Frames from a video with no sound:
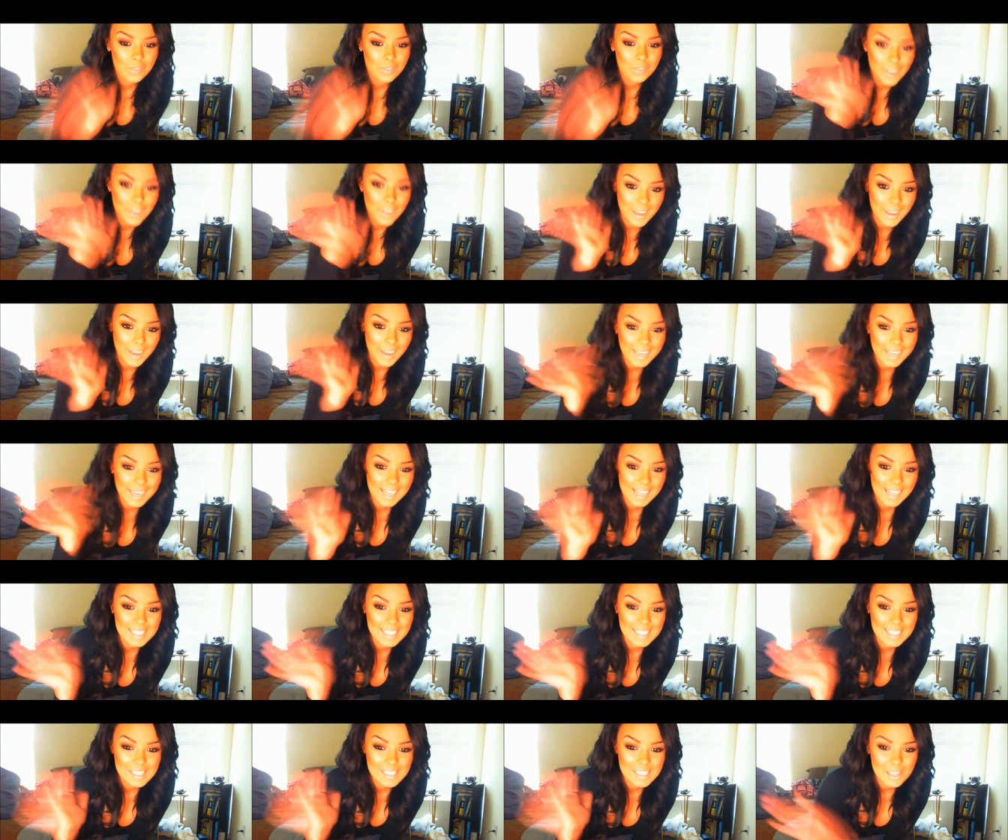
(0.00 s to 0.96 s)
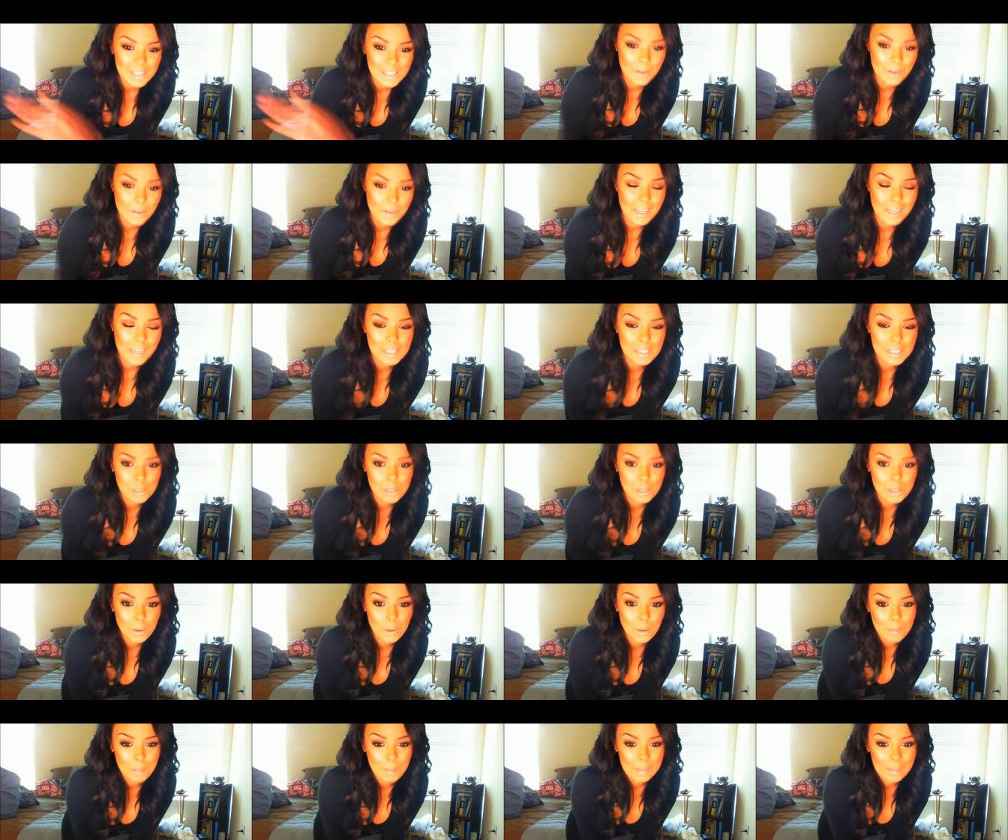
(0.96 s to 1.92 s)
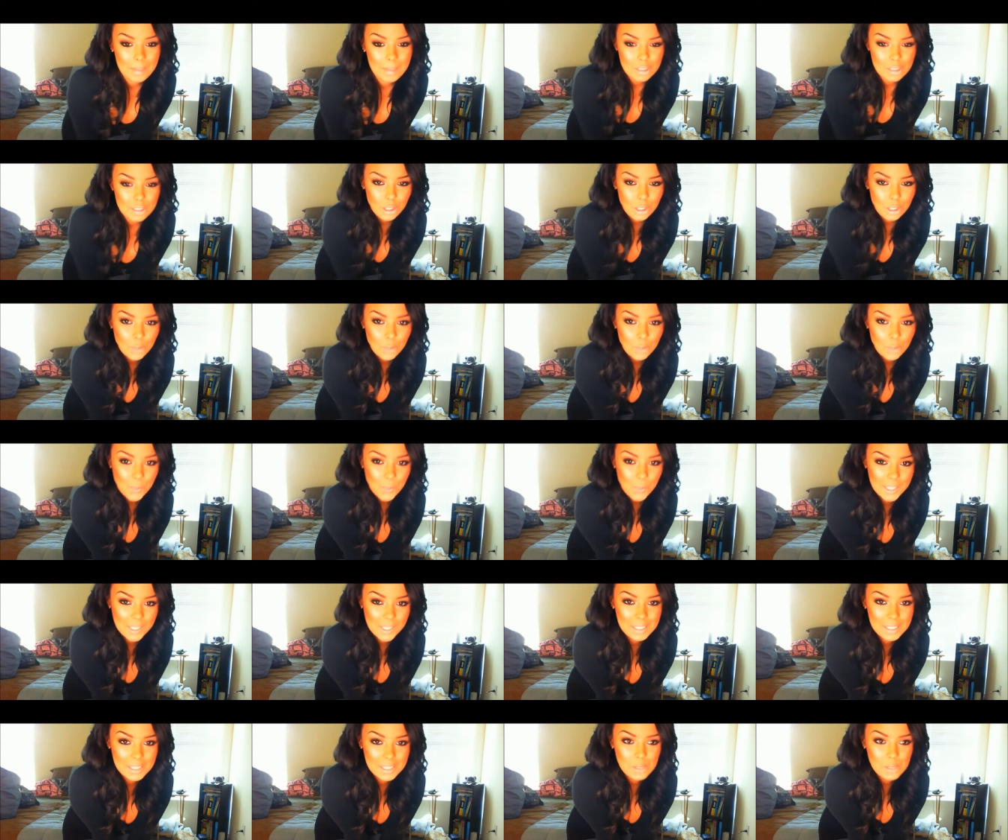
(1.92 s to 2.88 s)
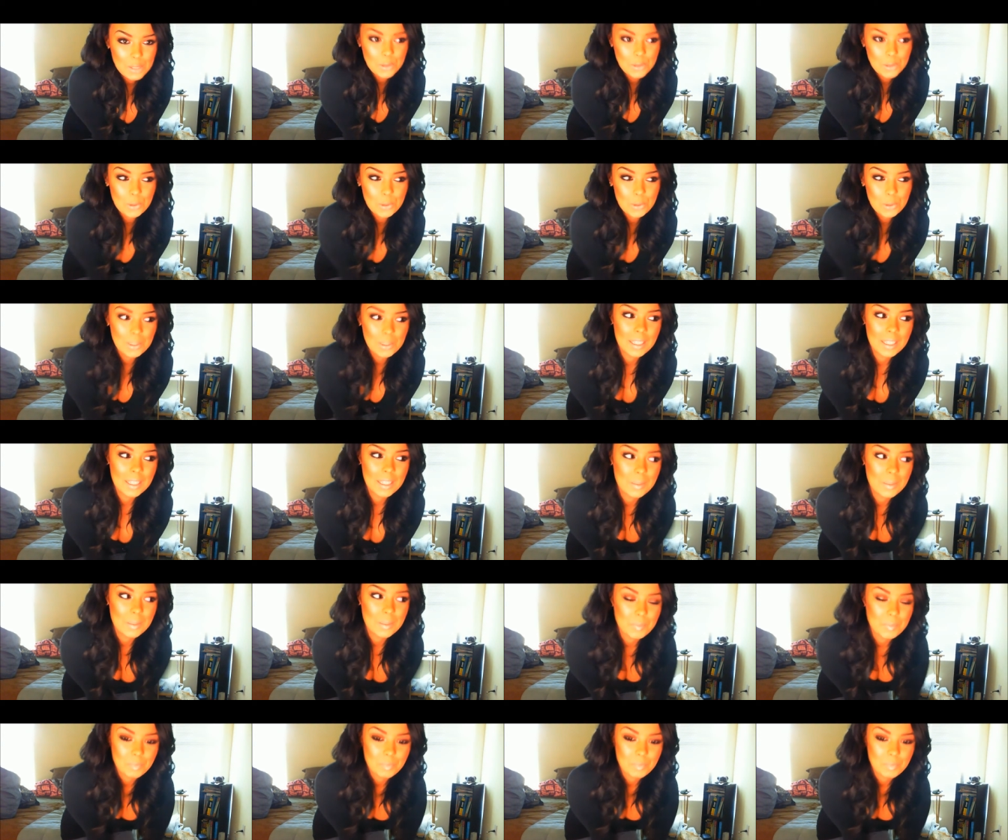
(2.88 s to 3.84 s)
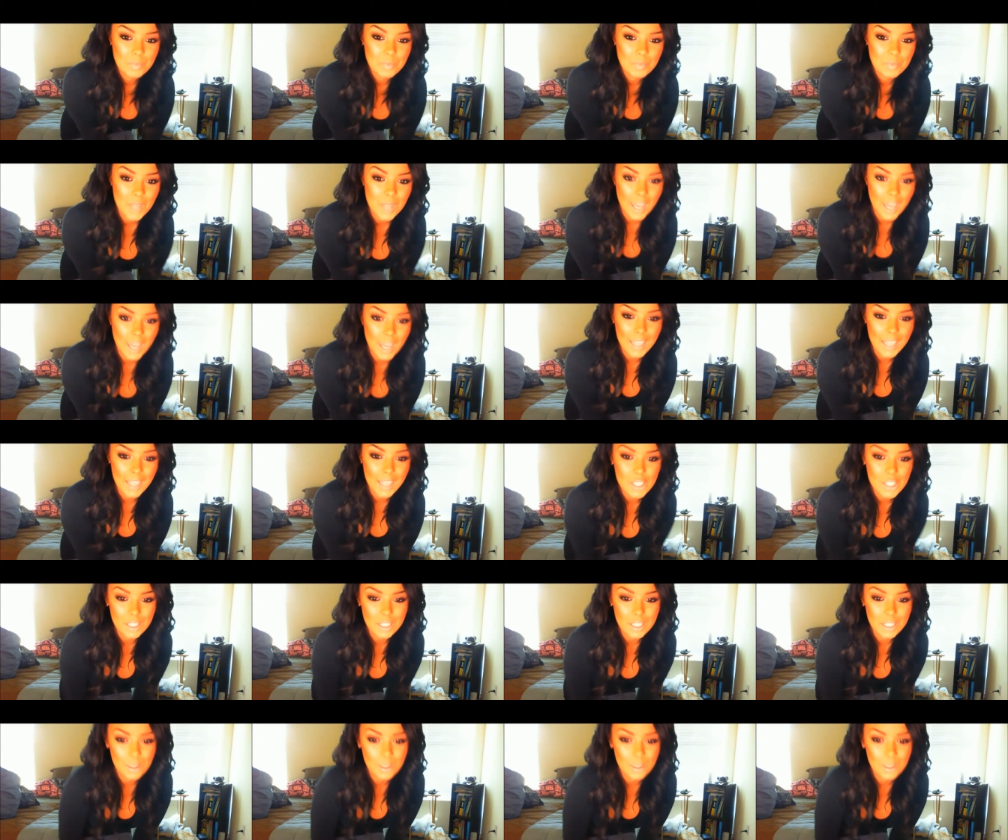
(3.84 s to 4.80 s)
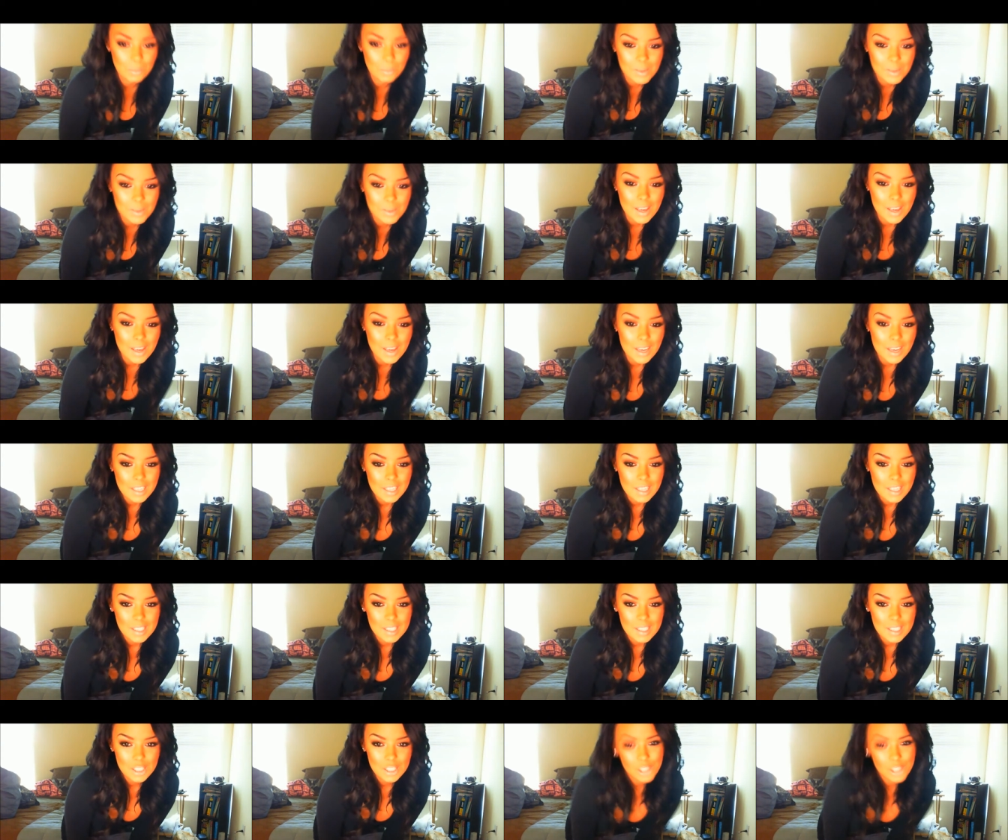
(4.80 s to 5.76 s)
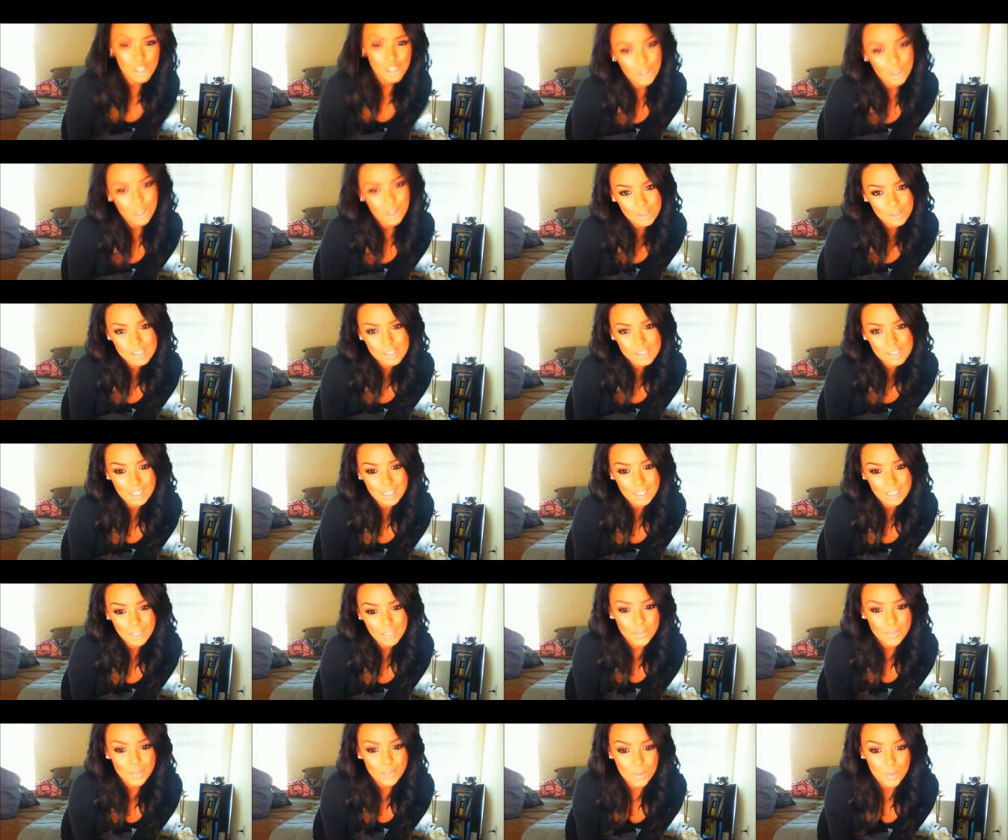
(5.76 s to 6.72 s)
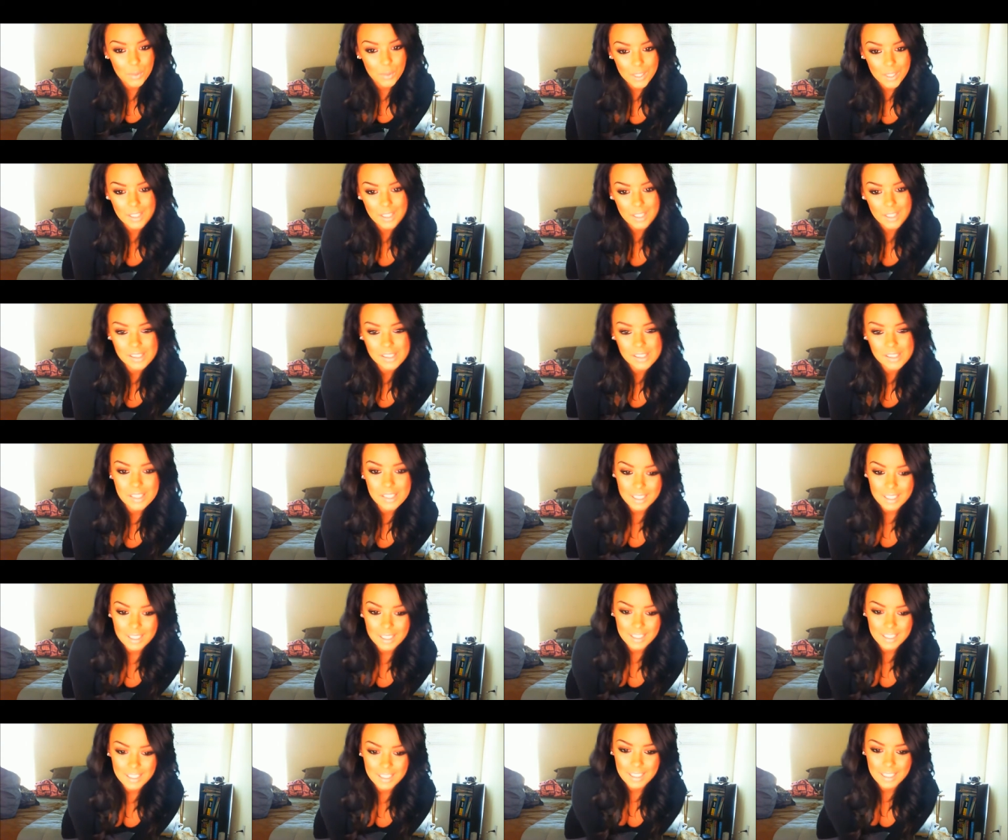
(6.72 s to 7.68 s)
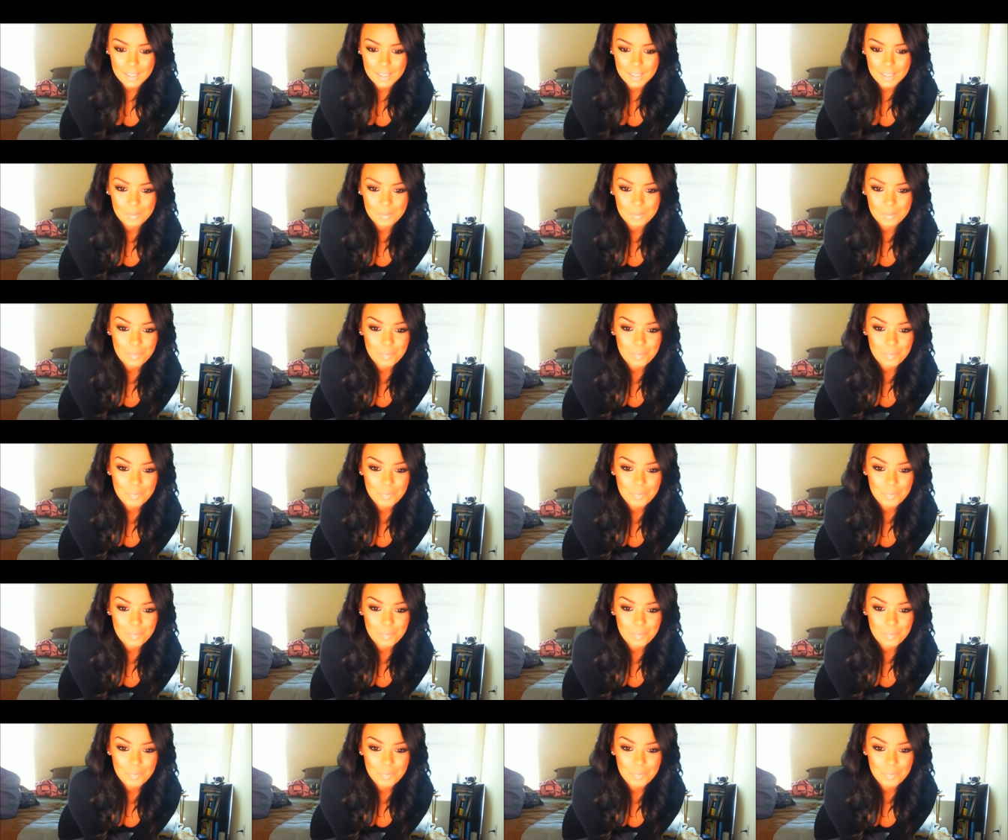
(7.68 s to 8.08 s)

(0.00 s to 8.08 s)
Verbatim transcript: Hey guys, okay, so I'm about to go run to um, H&M just to go see a few things and um,